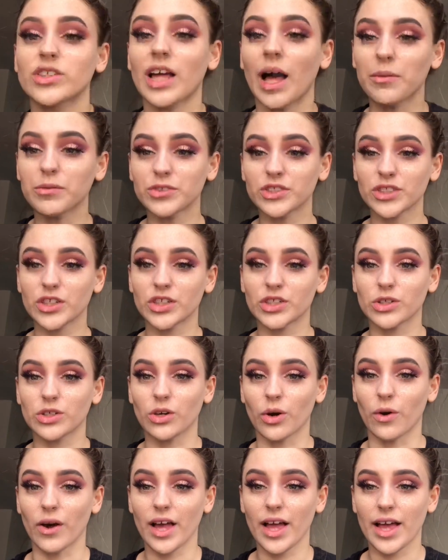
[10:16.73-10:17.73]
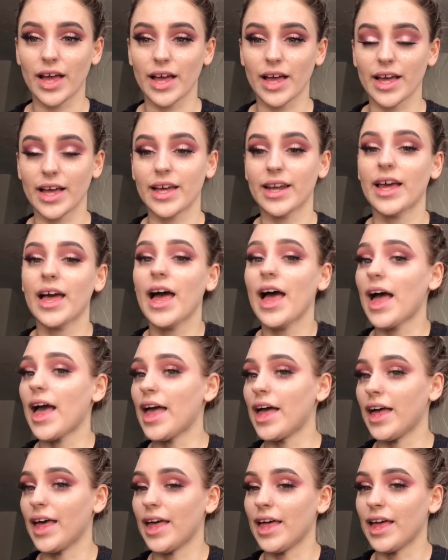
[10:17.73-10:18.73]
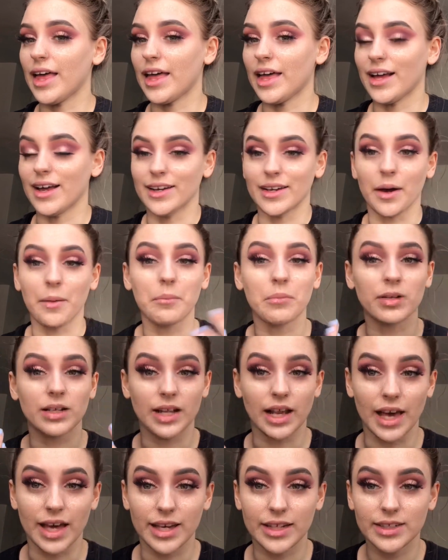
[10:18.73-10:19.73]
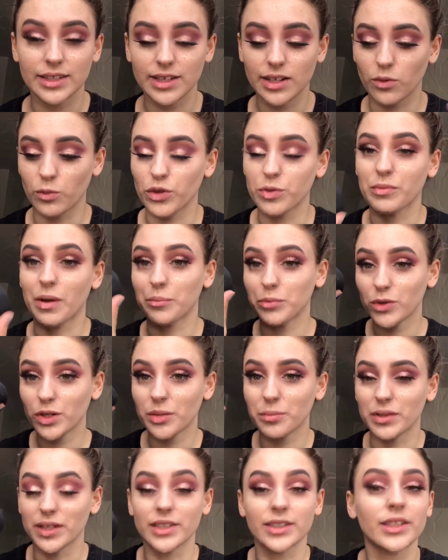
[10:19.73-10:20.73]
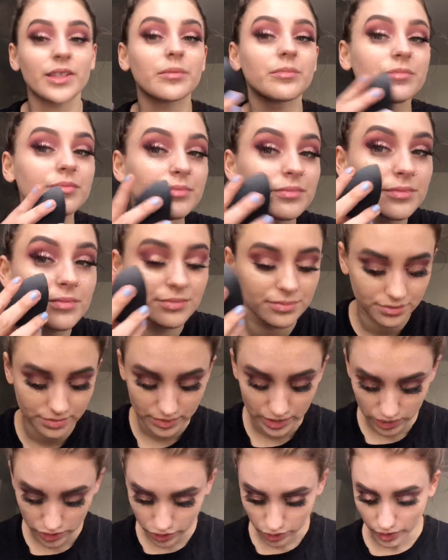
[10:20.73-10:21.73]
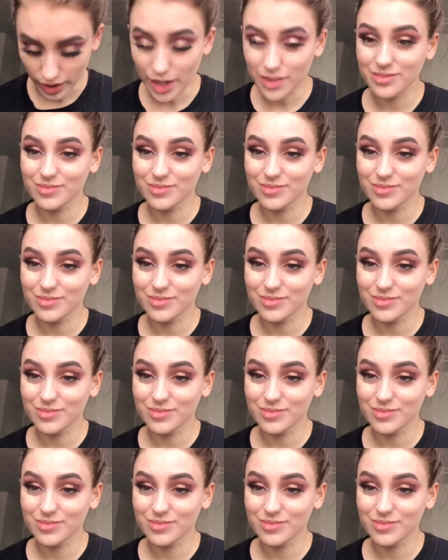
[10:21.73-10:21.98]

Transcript: now I'm just gonna go ahead and blend with my beauty blender. So yeah.